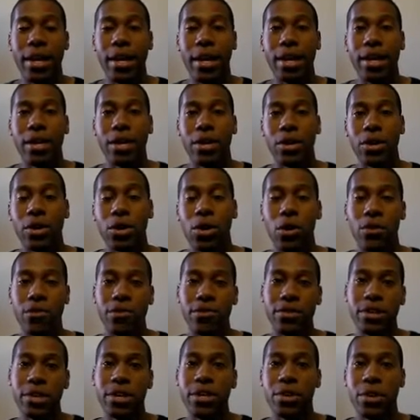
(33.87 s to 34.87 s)
you know,
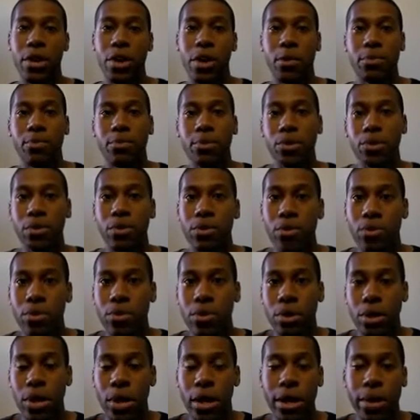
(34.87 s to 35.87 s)
hopefully it'll help you
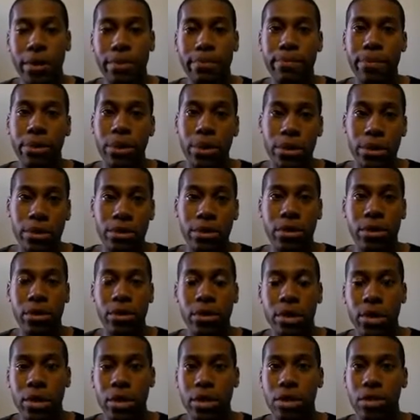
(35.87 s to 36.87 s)
build
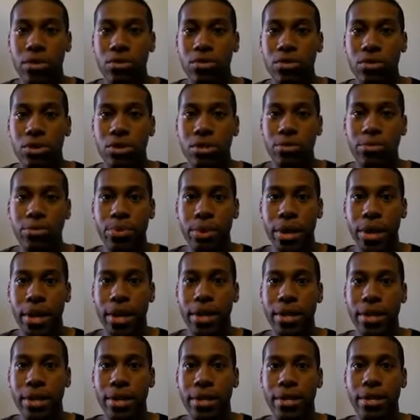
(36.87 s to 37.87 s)
a good nutrition plan
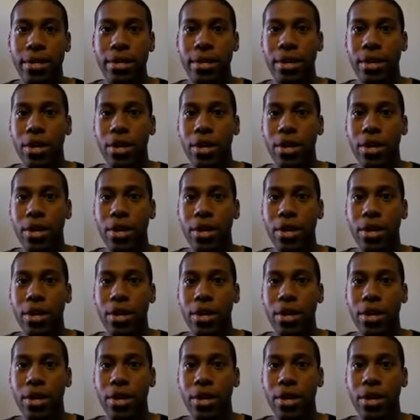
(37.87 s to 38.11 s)
and